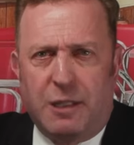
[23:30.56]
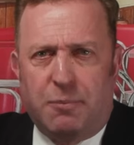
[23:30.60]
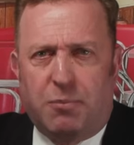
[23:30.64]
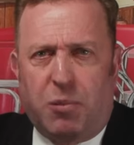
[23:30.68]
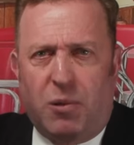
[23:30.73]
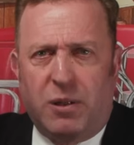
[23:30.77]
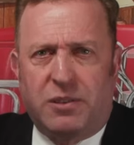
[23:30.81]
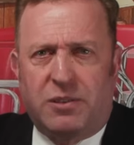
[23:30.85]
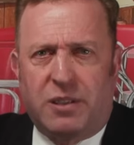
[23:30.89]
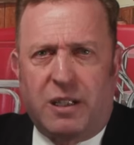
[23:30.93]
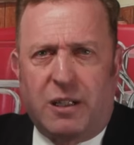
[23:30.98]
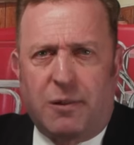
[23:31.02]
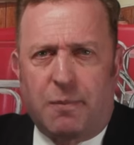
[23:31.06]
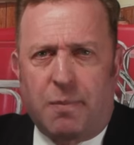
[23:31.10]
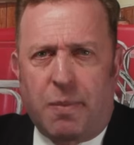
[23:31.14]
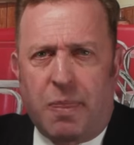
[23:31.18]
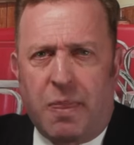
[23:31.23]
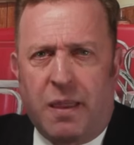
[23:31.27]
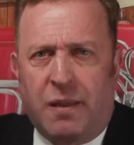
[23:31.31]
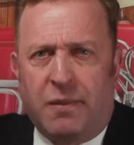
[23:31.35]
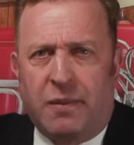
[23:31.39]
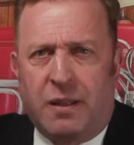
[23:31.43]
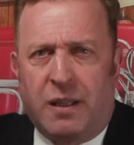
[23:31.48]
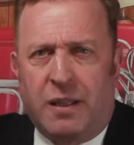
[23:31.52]
He points out
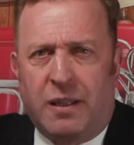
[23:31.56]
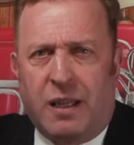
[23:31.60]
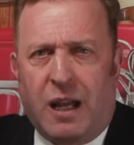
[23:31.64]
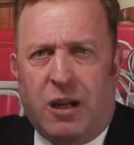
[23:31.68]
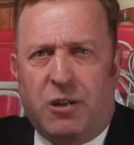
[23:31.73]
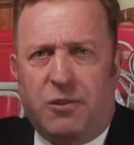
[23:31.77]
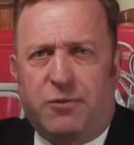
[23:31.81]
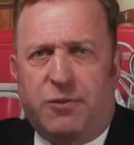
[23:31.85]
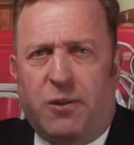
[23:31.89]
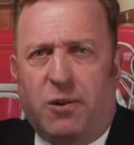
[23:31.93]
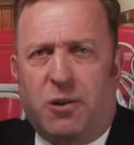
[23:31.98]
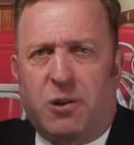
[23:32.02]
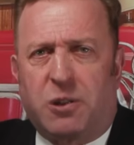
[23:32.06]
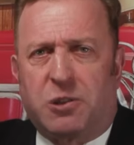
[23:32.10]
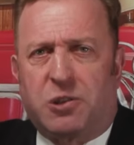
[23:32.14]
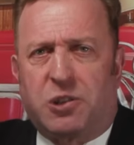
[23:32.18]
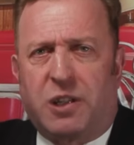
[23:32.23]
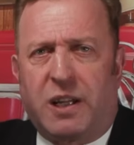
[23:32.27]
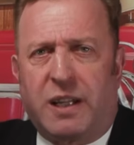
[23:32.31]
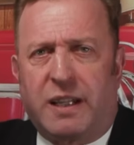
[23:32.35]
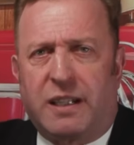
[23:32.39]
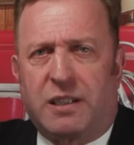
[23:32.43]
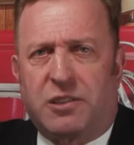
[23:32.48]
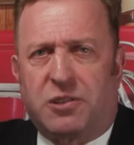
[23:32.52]
how far
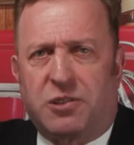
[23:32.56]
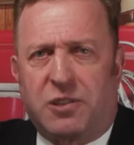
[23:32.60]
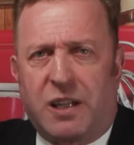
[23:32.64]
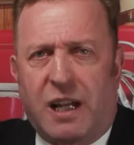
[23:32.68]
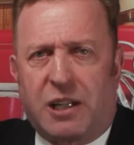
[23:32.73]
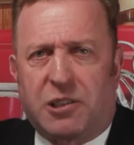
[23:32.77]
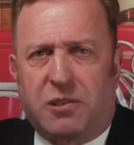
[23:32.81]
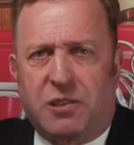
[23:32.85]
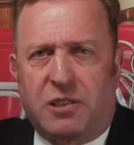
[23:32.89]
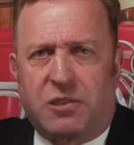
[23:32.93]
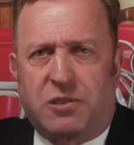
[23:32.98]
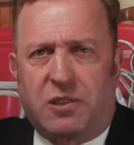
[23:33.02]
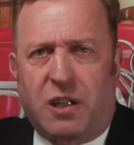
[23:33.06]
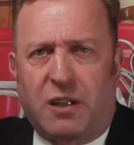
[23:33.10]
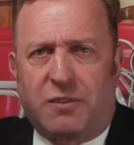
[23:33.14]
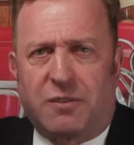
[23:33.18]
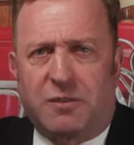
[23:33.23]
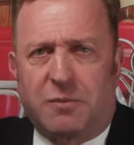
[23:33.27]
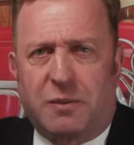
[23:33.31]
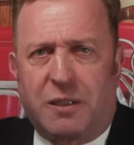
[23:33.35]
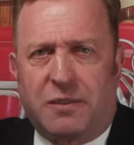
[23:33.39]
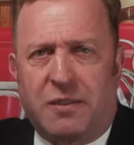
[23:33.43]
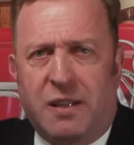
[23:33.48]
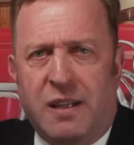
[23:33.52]
Chiang's nationalist
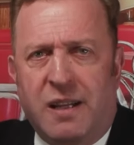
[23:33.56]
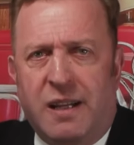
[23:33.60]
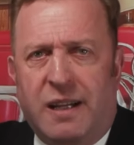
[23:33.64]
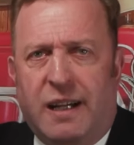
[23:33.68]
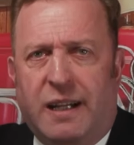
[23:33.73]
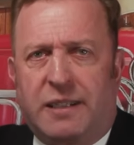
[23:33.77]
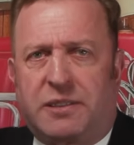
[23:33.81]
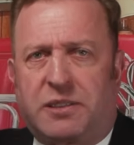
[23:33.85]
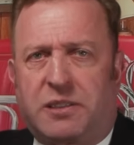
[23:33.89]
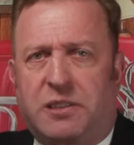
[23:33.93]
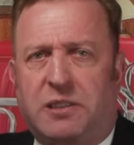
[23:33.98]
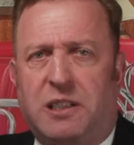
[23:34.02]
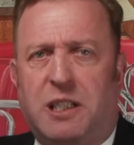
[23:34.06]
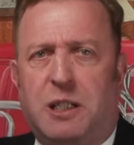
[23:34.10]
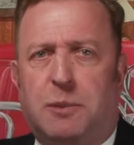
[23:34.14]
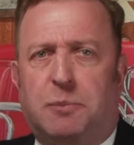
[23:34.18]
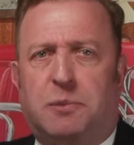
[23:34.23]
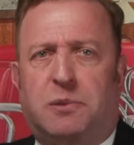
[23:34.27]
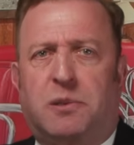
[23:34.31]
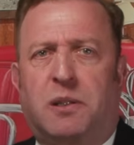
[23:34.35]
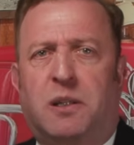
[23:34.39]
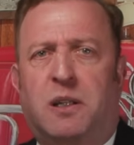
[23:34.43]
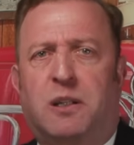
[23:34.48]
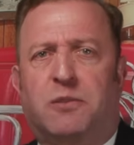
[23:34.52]
government had
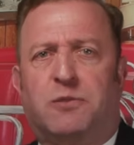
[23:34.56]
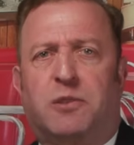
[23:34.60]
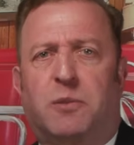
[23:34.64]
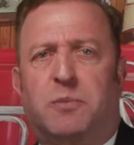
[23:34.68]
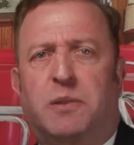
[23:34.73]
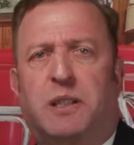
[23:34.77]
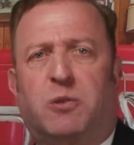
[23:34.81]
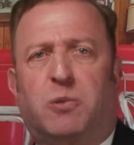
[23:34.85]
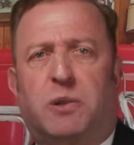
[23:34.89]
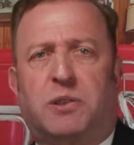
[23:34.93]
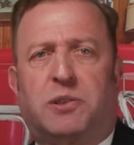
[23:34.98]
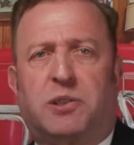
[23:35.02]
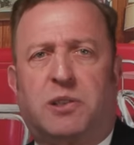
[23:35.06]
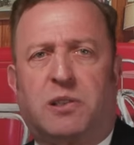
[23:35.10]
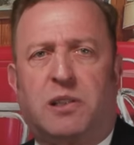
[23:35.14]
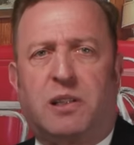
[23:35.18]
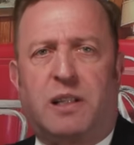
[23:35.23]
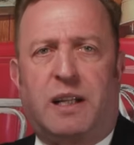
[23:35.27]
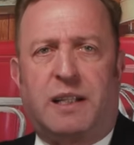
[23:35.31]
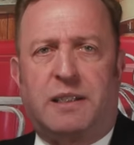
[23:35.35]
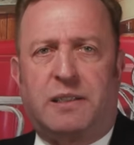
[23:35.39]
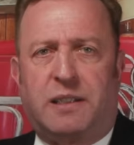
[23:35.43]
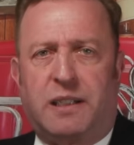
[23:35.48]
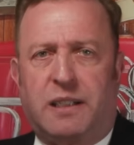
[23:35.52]
slipped from the
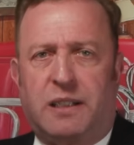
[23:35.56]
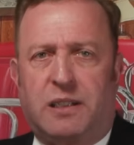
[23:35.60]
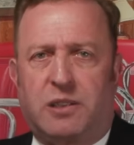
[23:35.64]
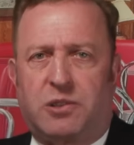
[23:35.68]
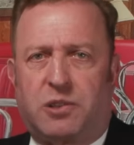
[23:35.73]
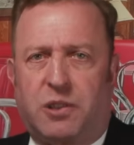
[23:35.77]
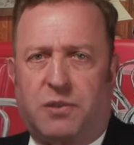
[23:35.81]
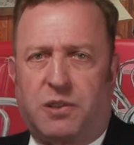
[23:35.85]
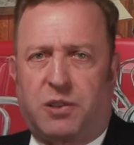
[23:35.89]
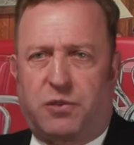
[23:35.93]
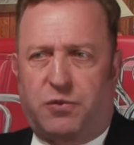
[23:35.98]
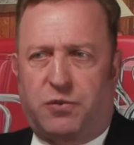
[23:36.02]
original ideas of